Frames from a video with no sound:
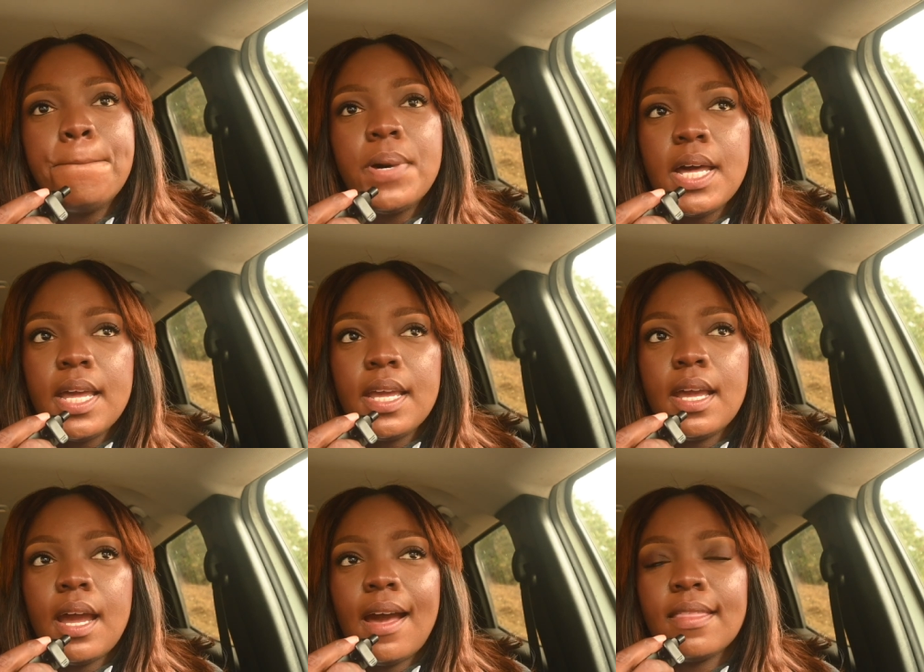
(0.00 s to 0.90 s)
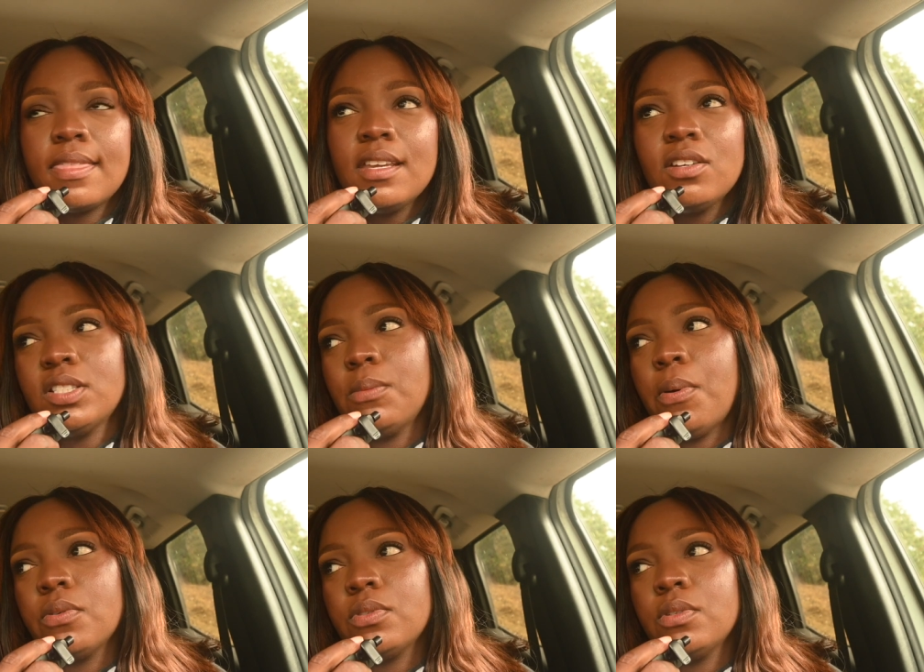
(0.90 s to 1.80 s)
But I think you're
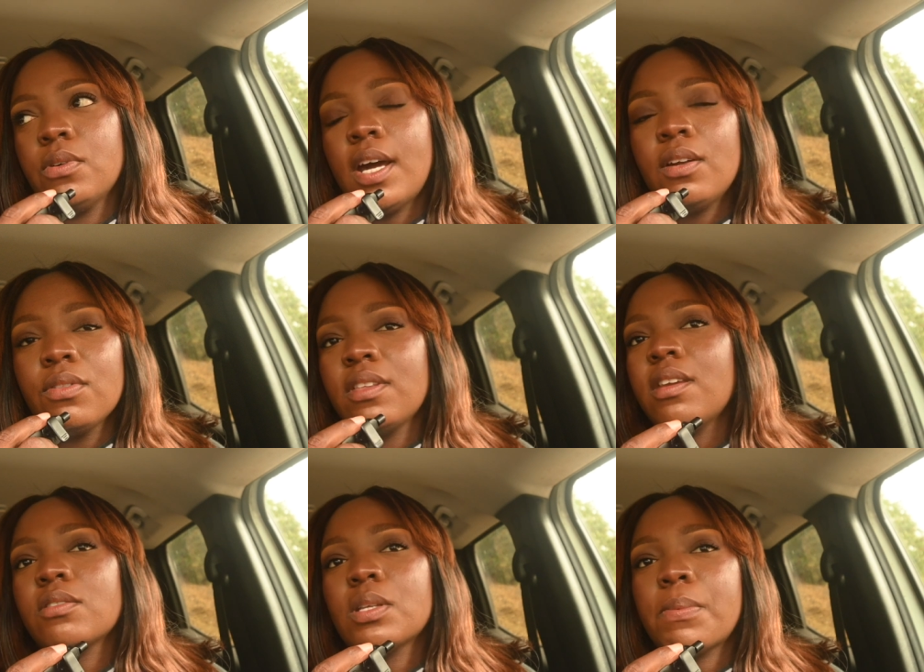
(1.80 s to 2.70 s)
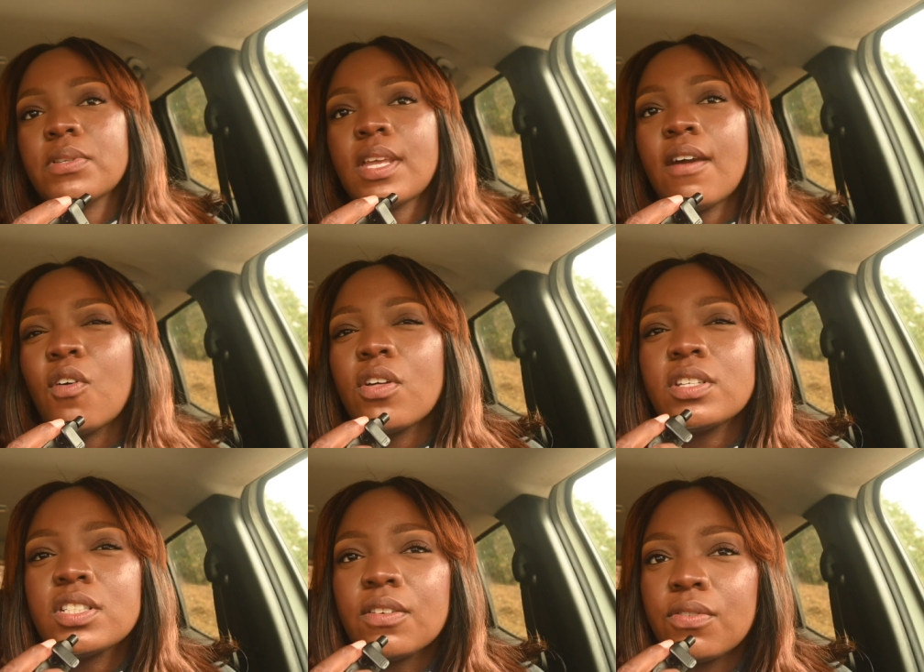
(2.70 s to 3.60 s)
supposed to. I don't think you're supposed to have all
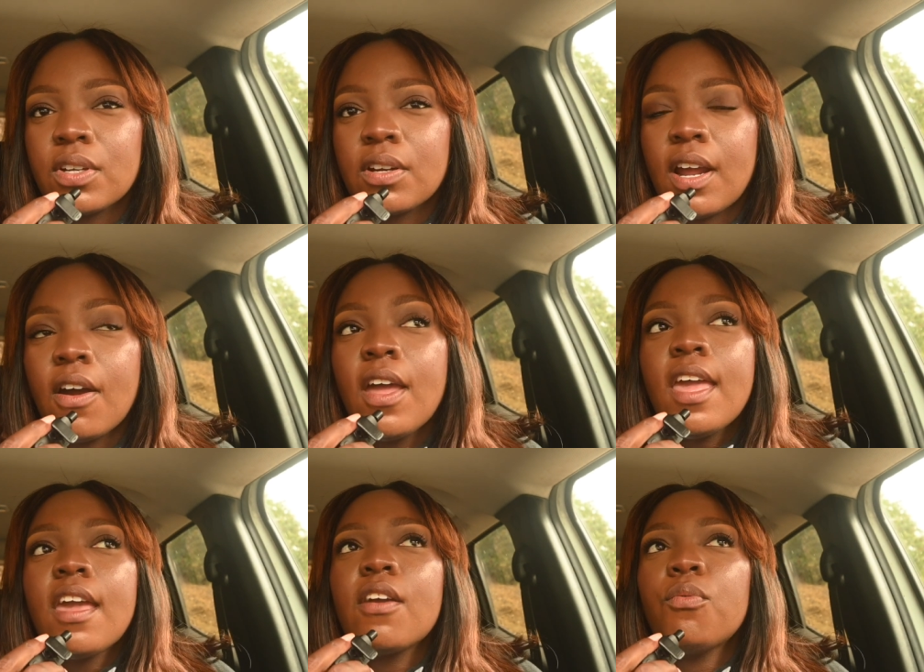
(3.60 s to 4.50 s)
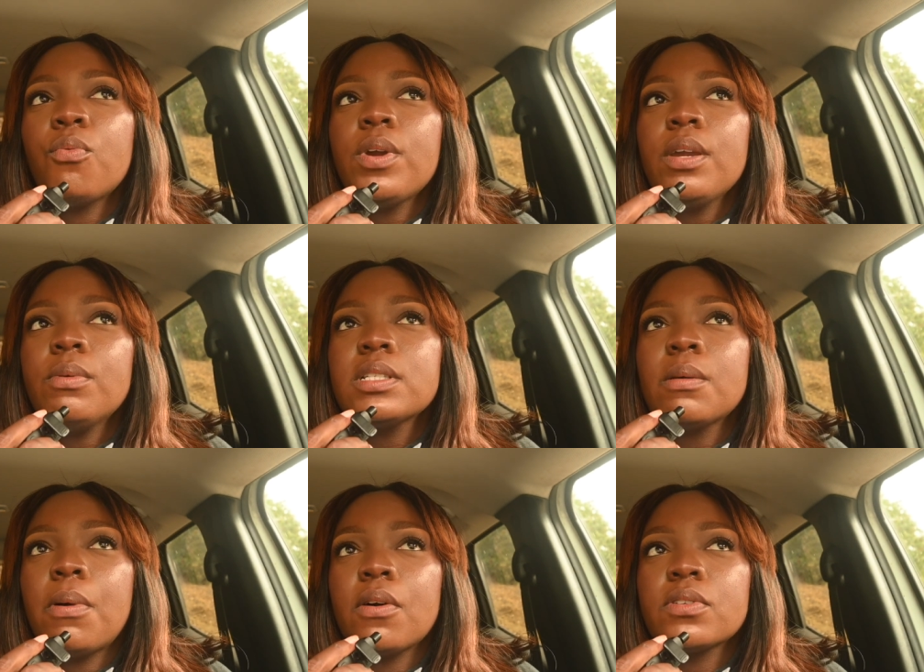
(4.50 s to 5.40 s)
this shit figured out. If we were
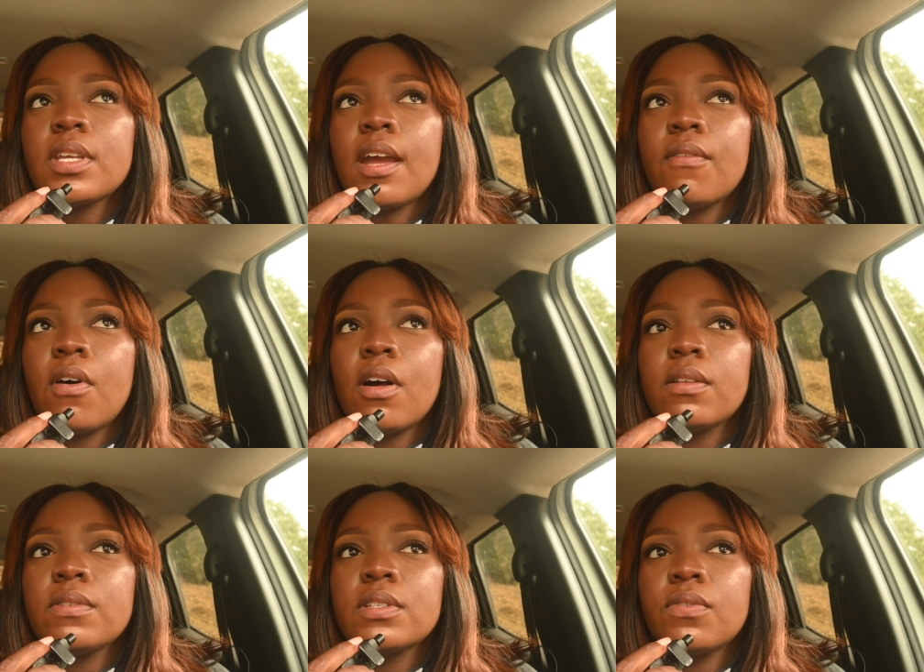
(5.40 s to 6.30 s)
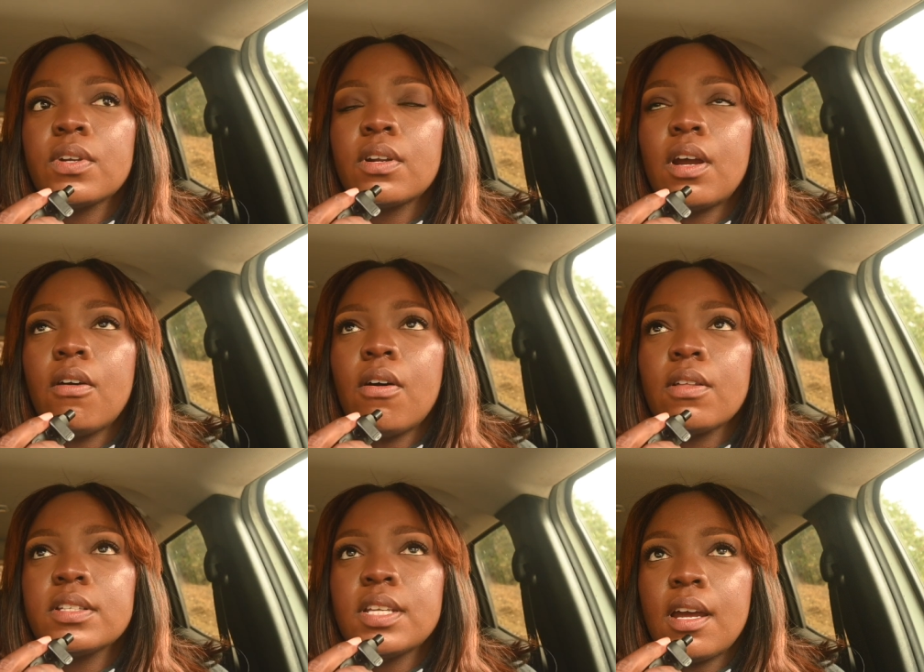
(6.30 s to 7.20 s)
supposed to have all of this figured out
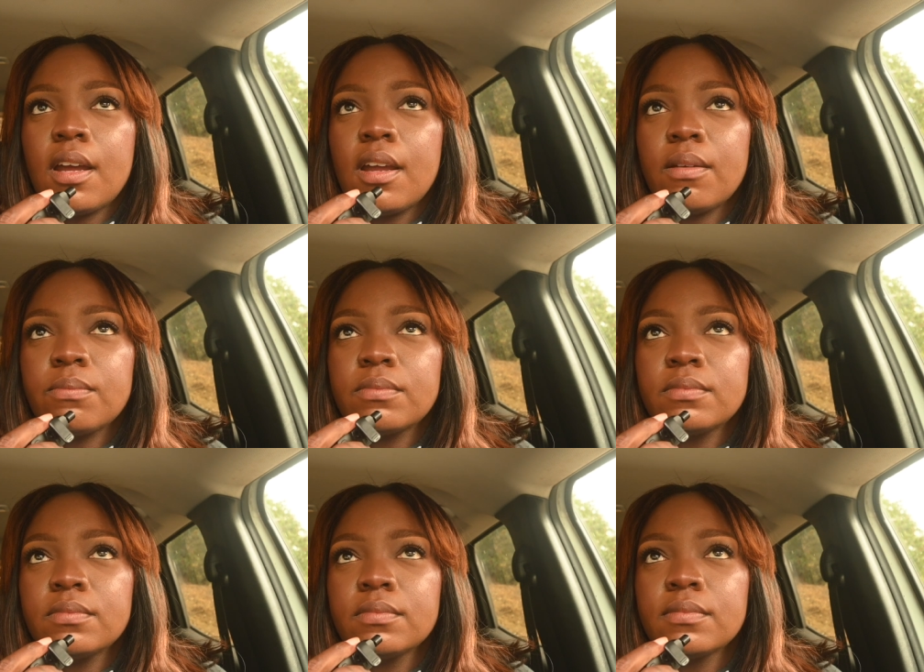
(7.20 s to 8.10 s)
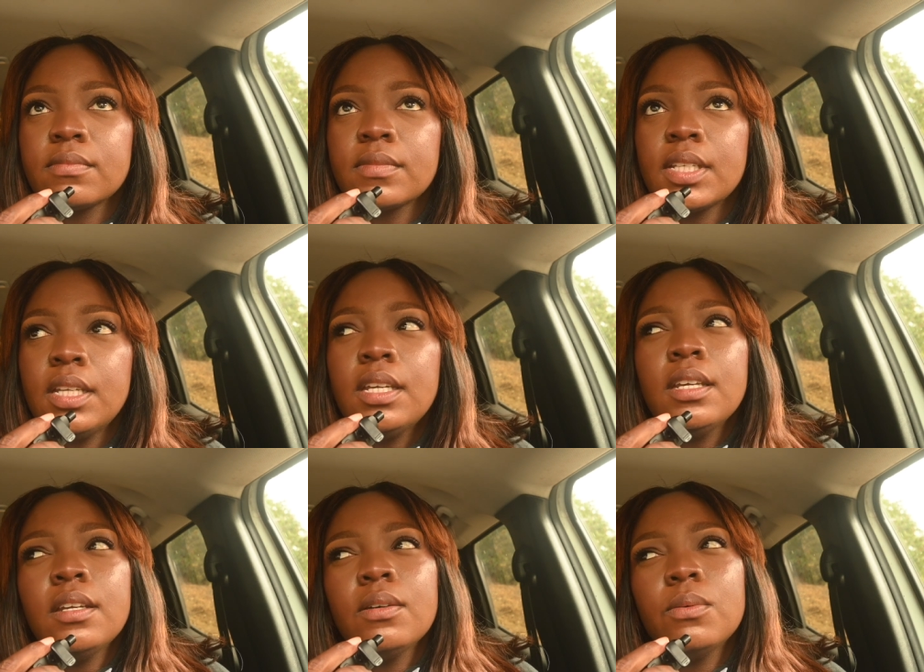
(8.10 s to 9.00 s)
all the time,
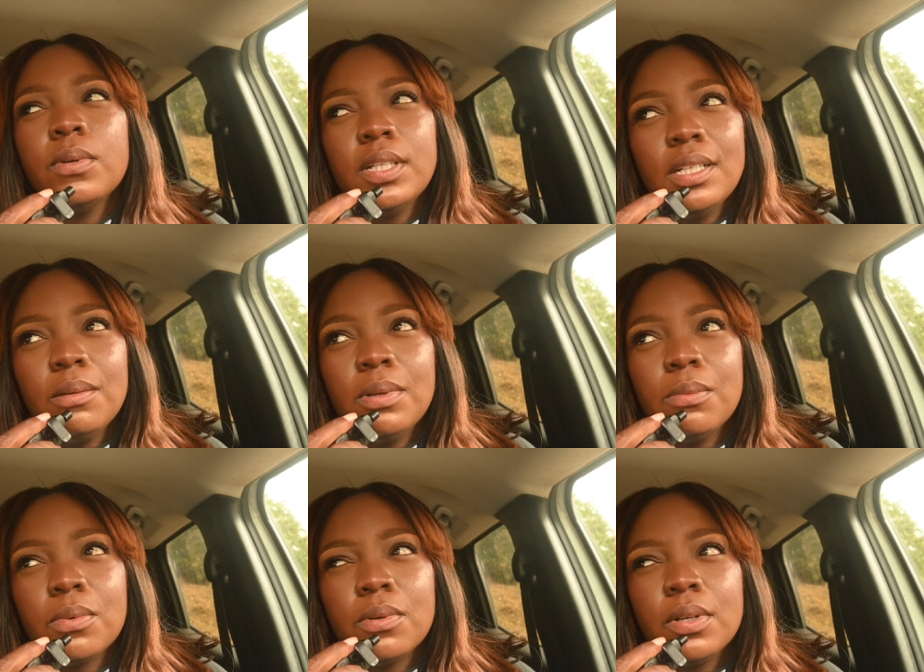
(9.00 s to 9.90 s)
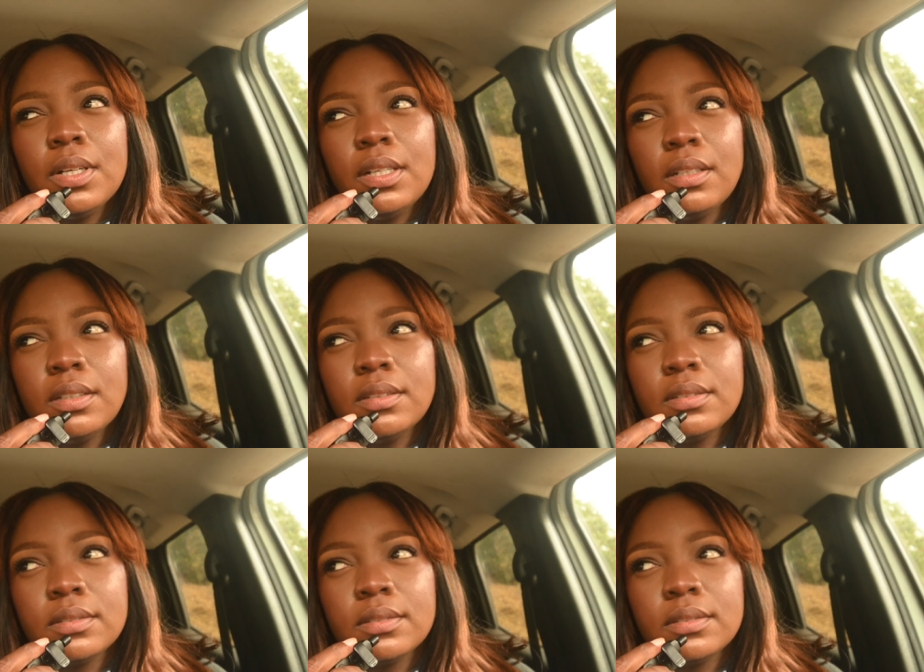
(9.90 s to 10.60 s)
wouldn't it be boring?